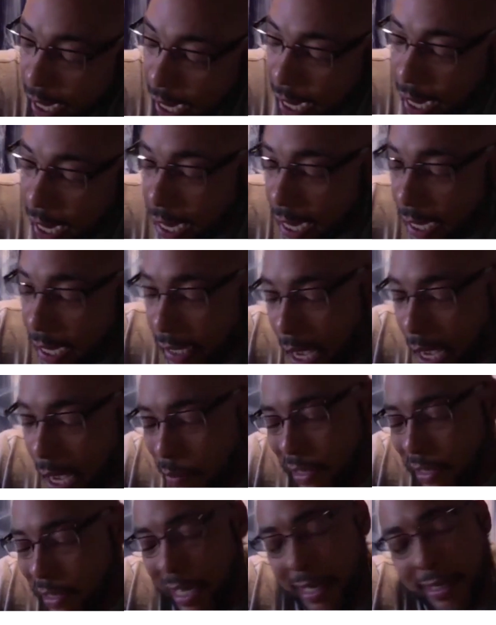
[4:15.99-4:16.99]
And I
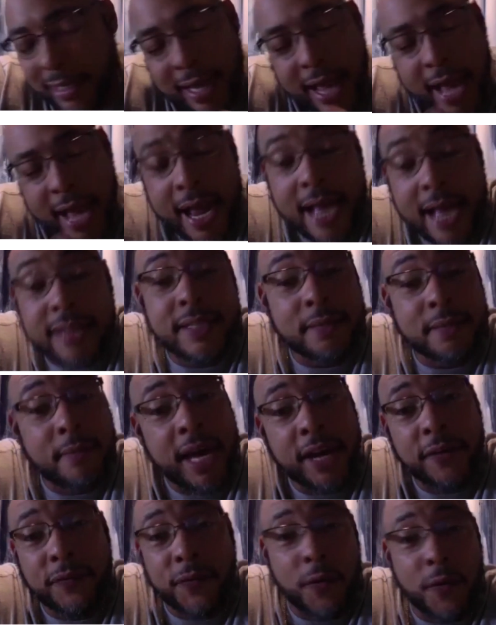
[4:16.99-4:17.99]
was like, yeah, I got
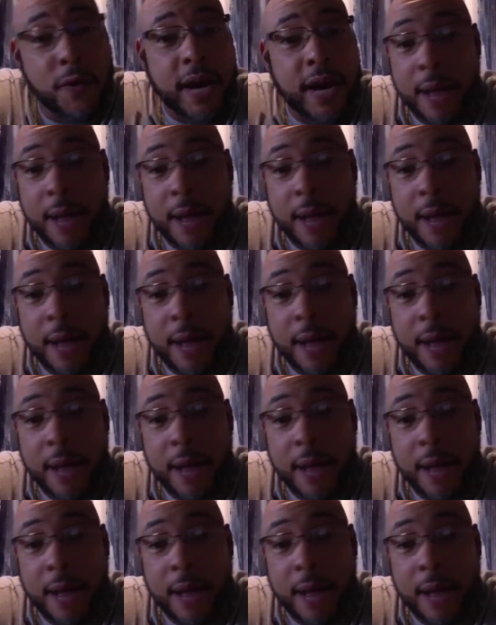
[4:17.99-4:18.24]
somebody for you.